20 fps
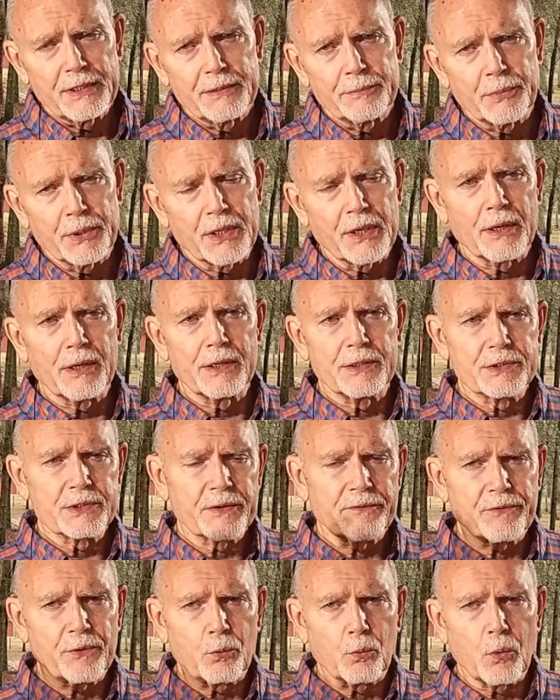because
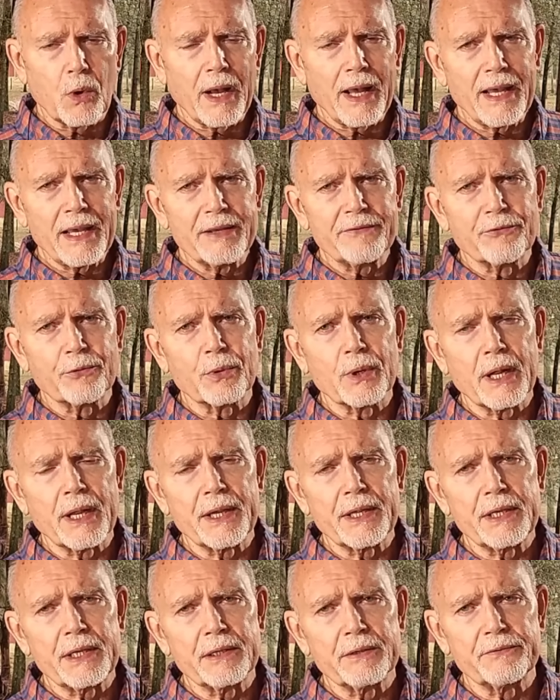of the wide
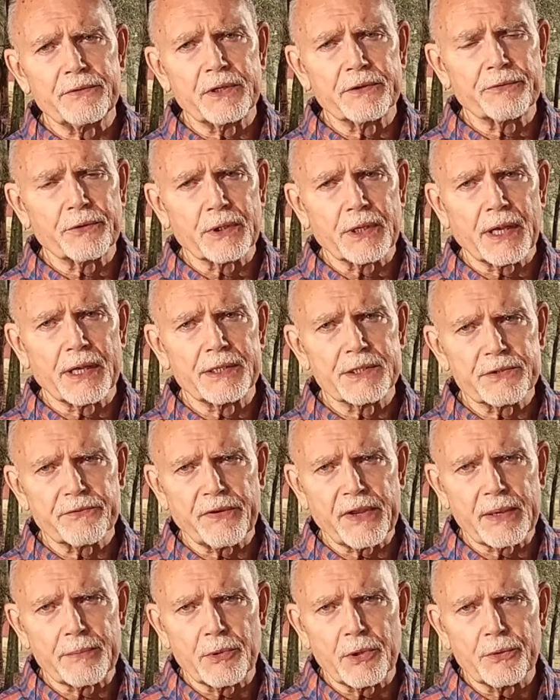variety of different kinds of
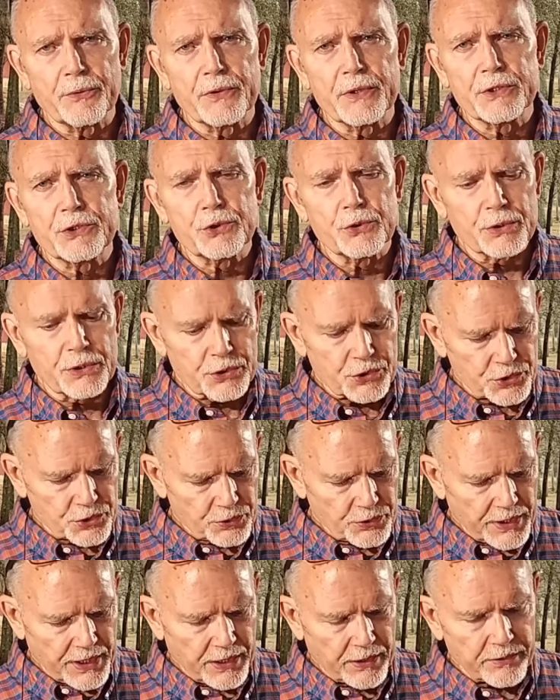ammo that you can
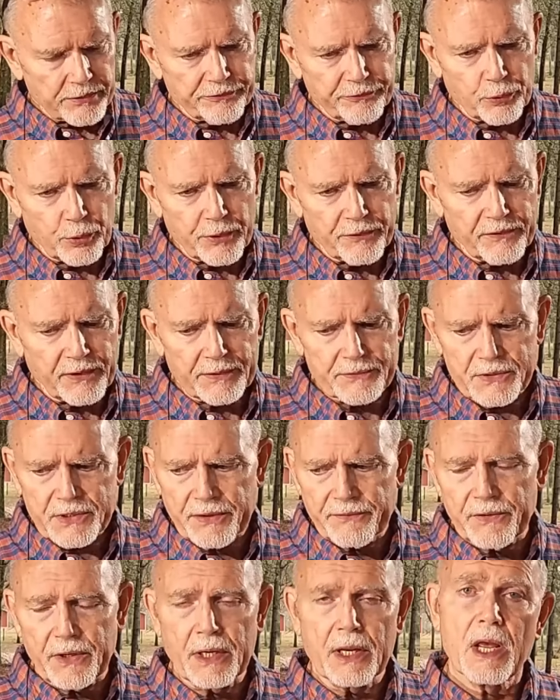shoot out of the
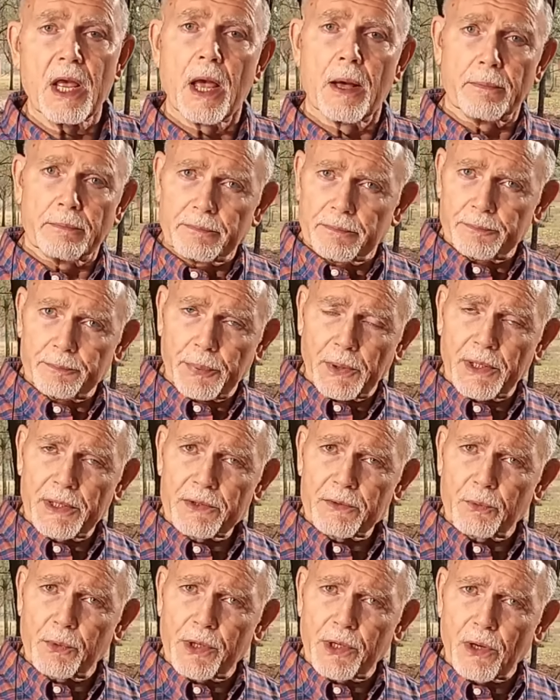4570.
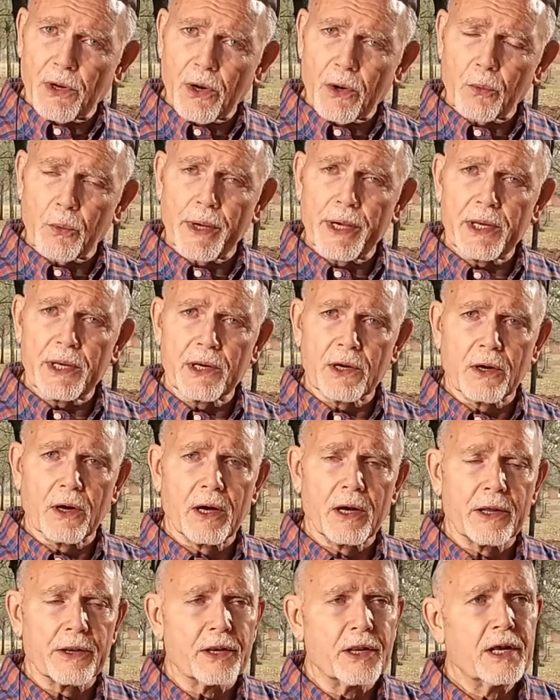But we are waiting
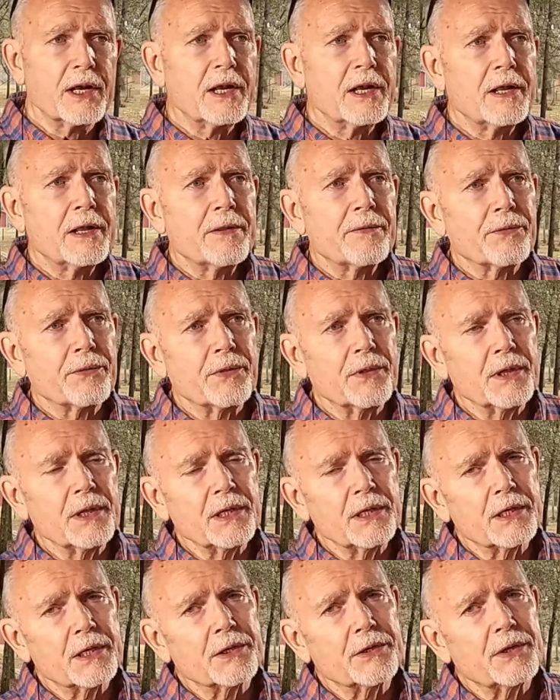on
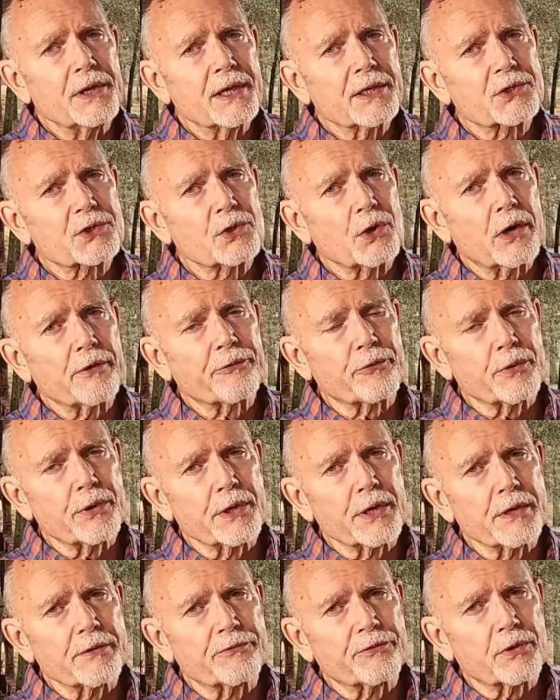the uh, next
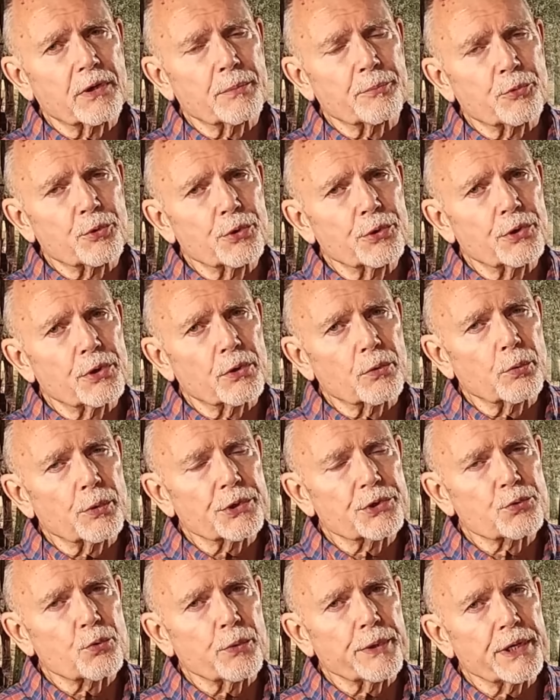offering from Ruger,
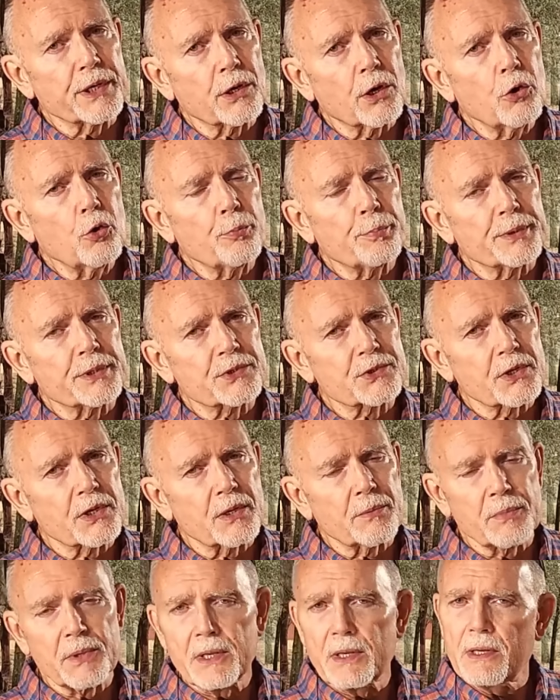which we hope is going
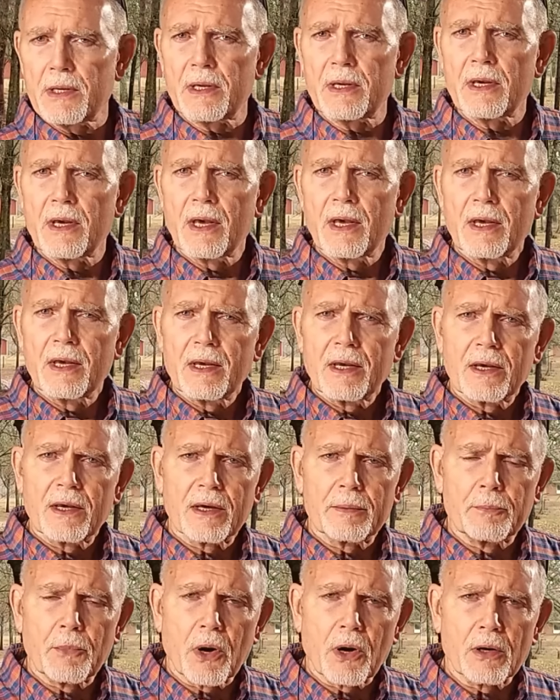to be
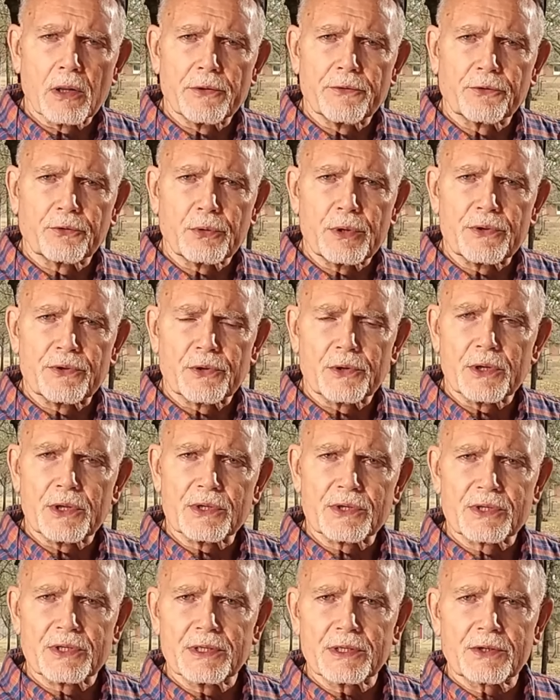a Marlin
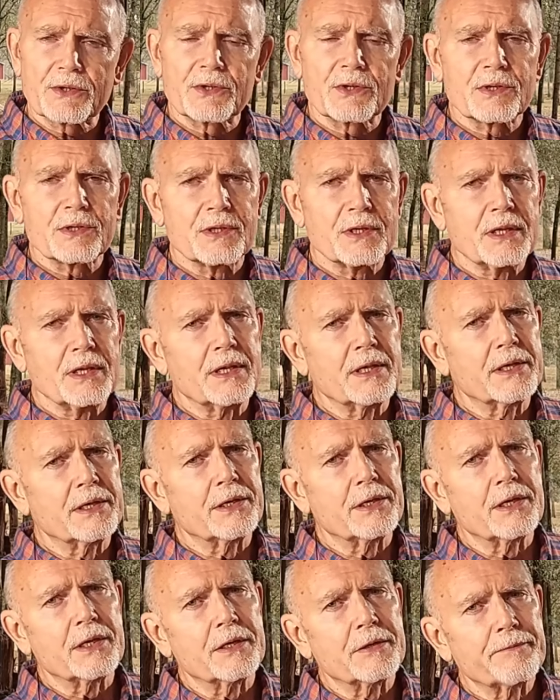336
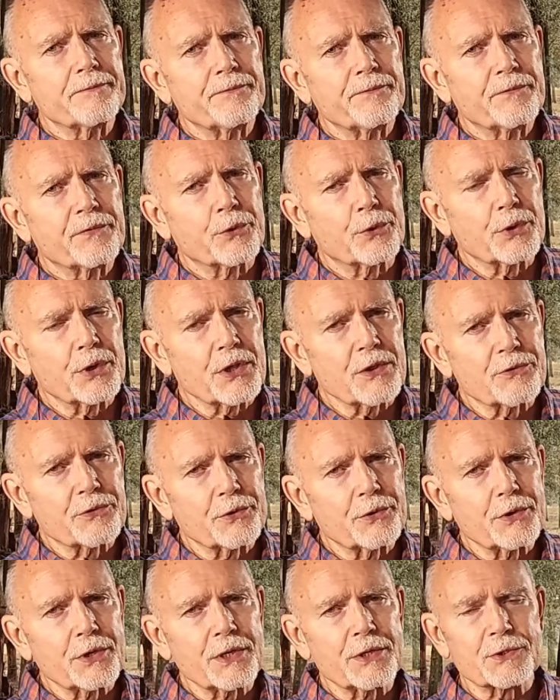in
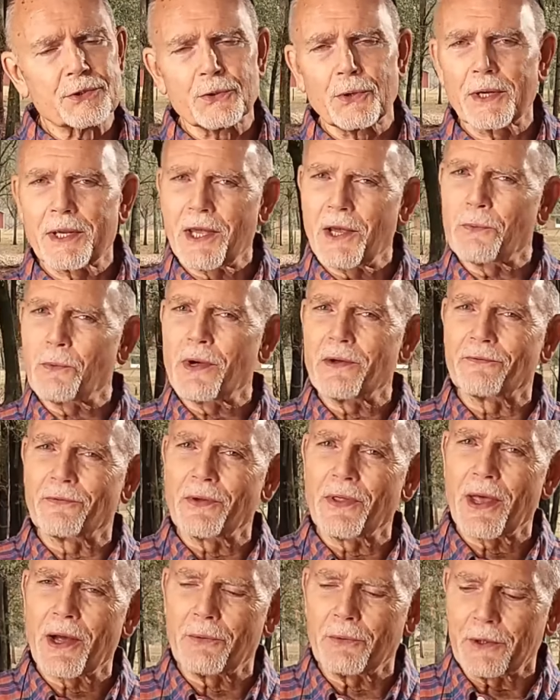3030. So I can't wait
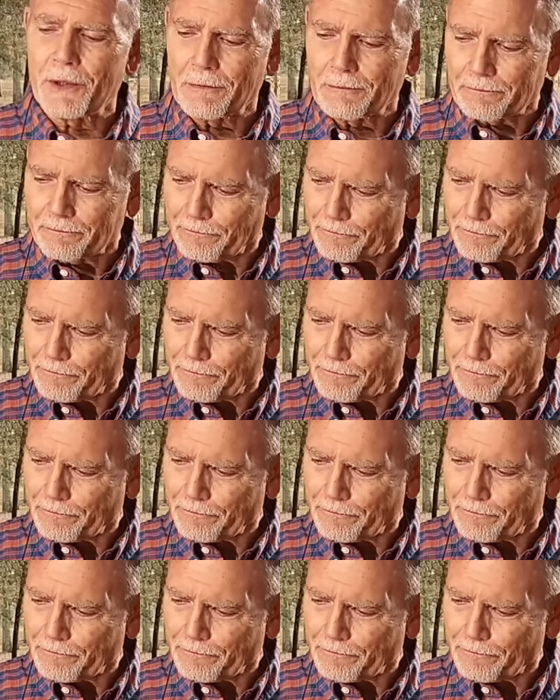for that one.